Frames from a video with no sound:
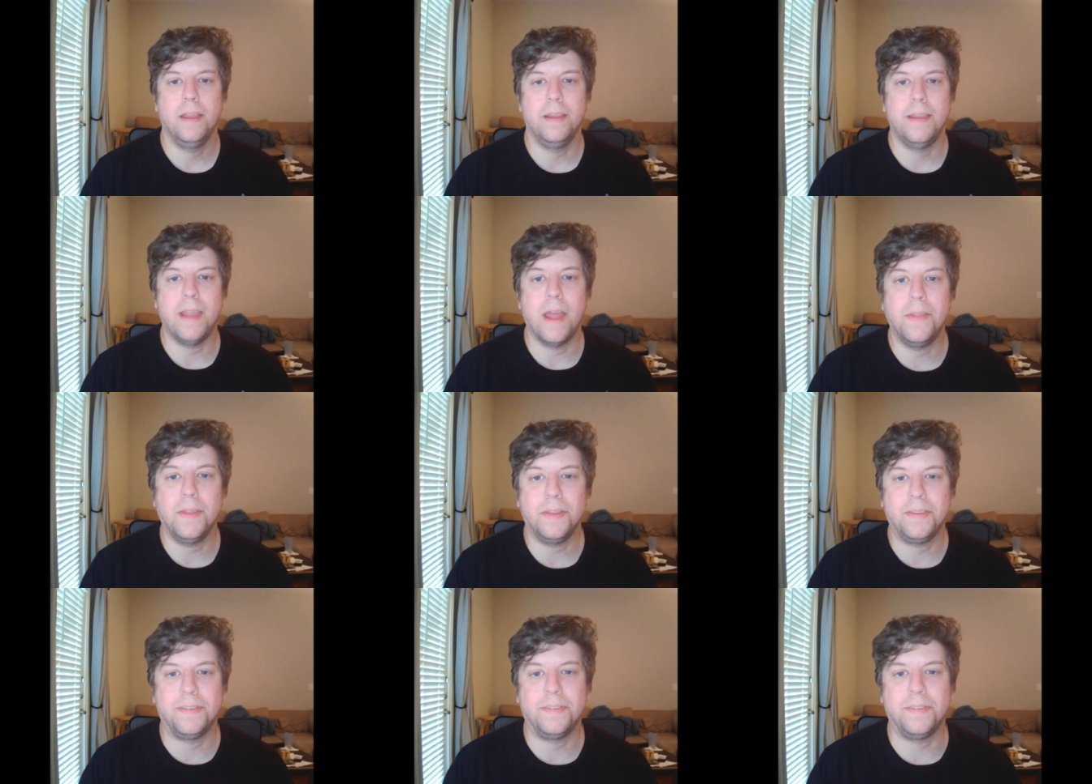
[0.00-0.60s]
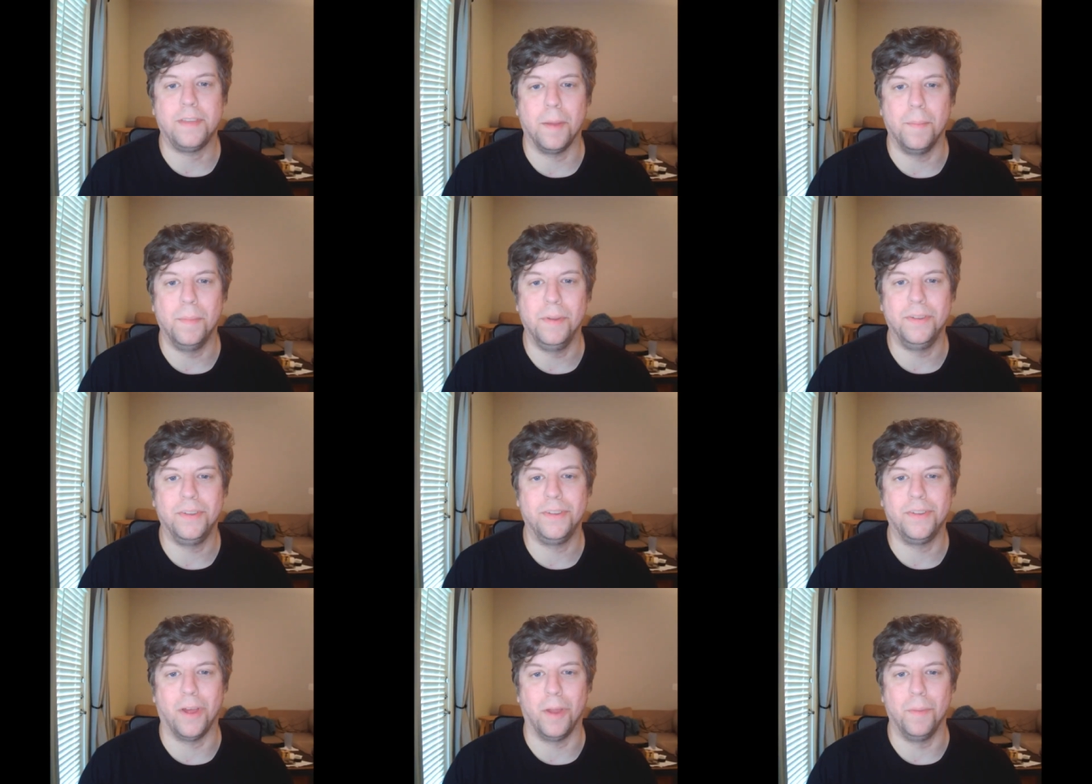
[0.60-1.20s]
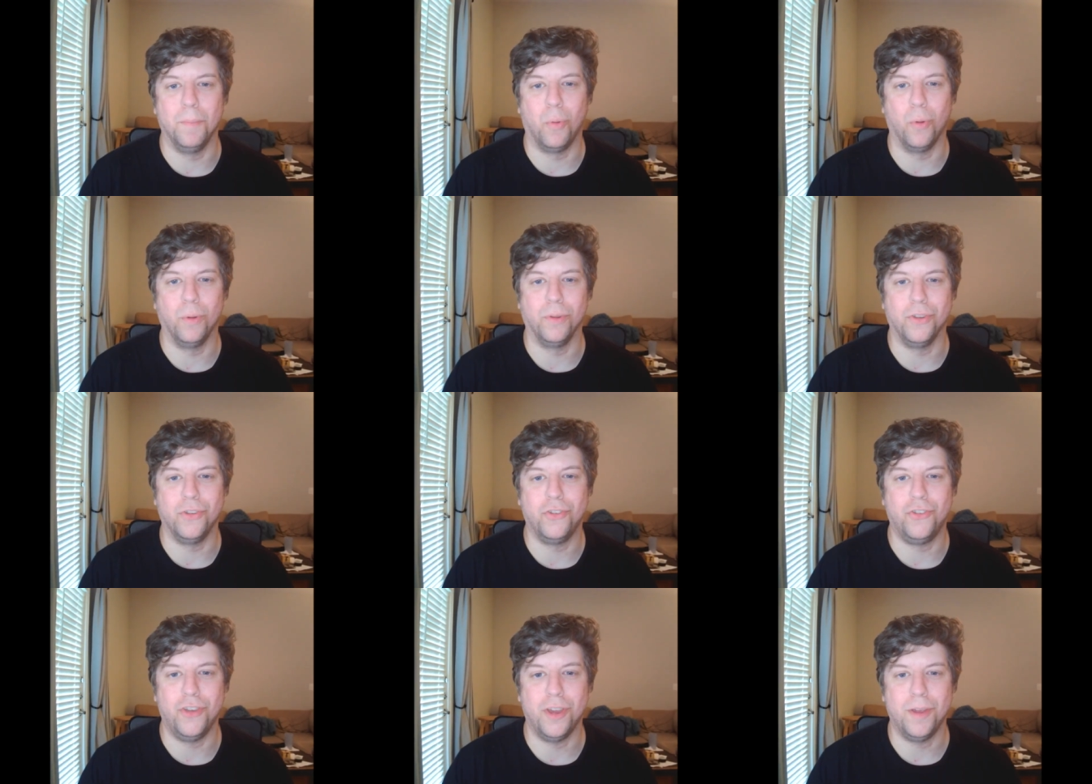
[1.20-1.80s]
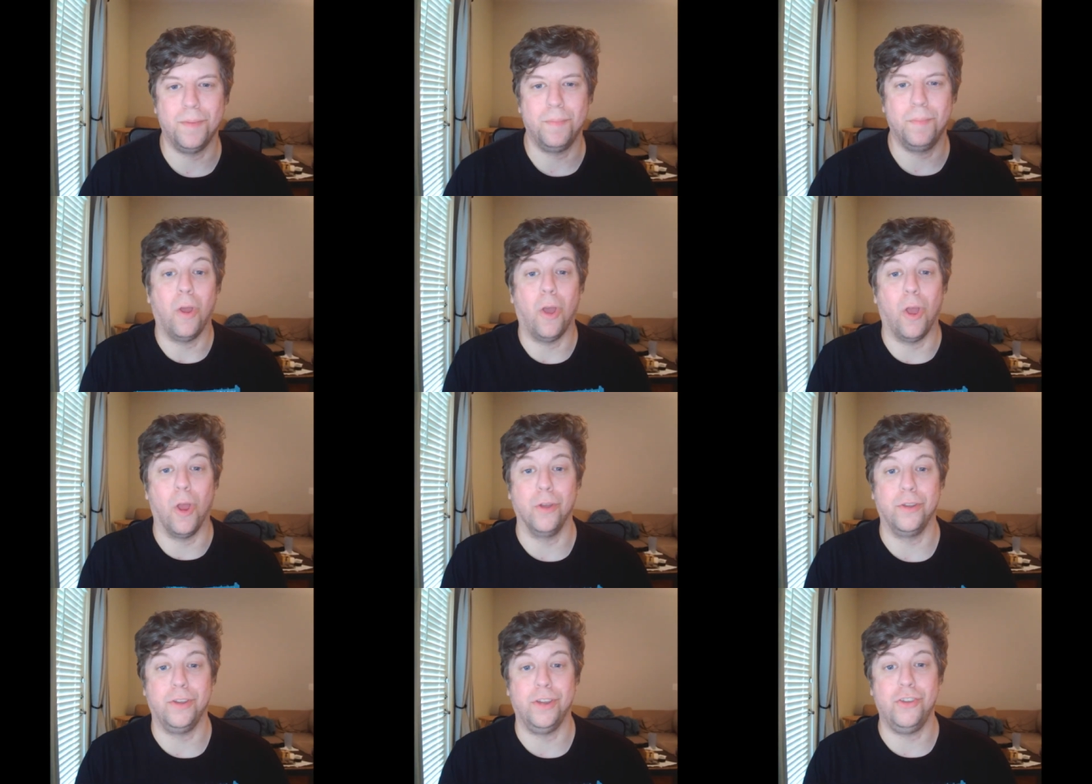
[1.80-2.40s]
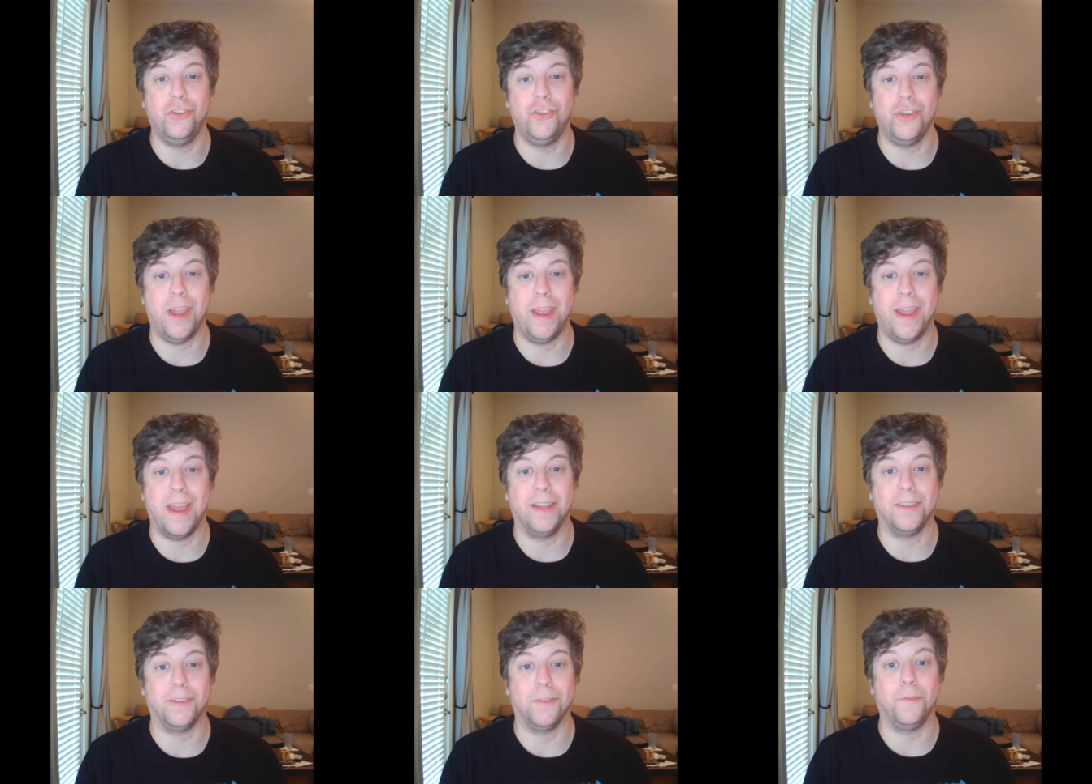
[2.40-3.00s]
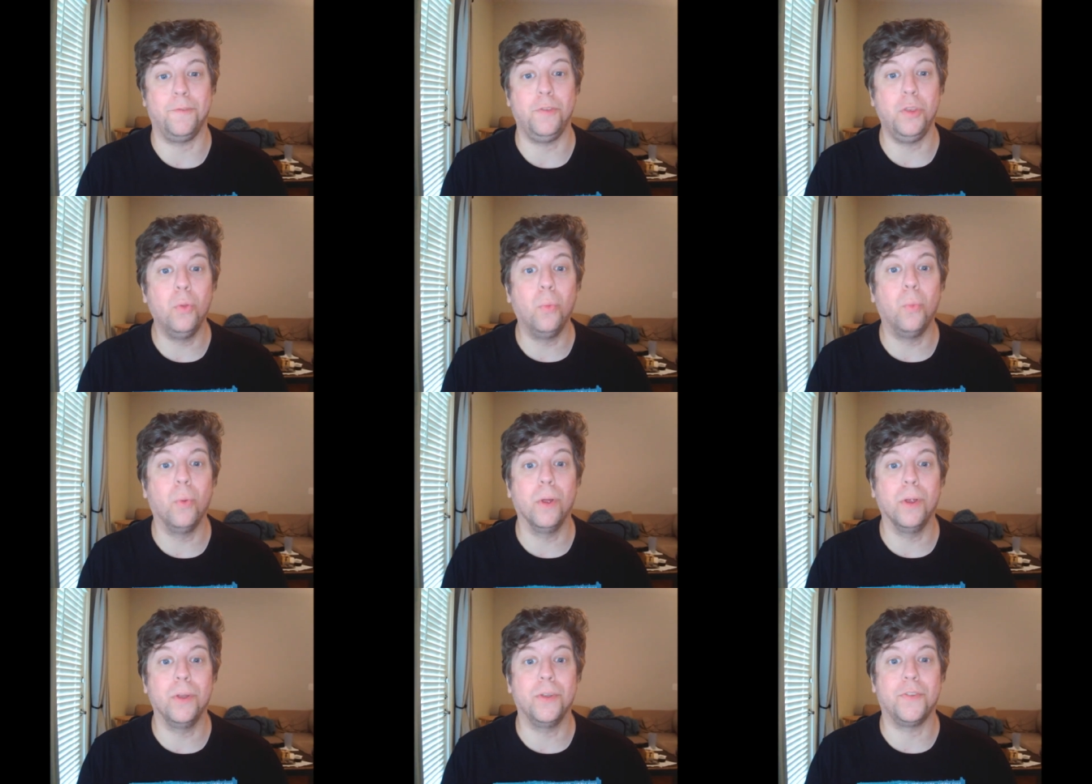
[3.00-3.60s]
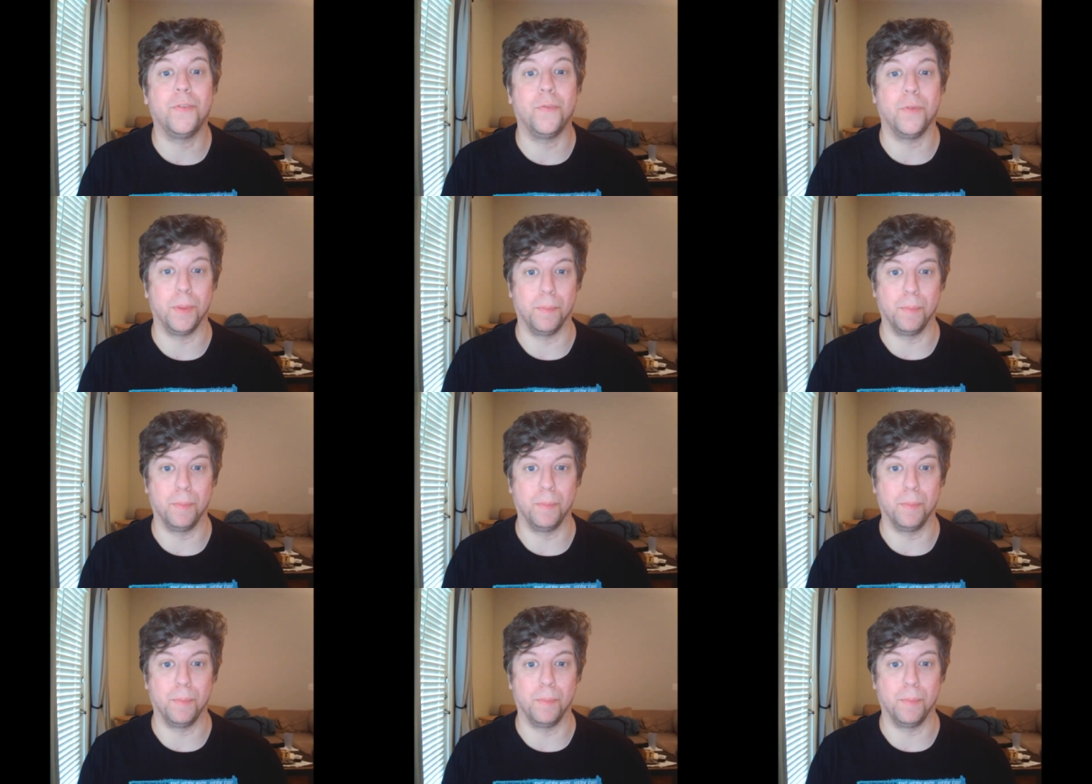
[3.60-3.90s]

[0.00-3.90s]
Now that Stubbins is on board the ship, RDJ has a few words for the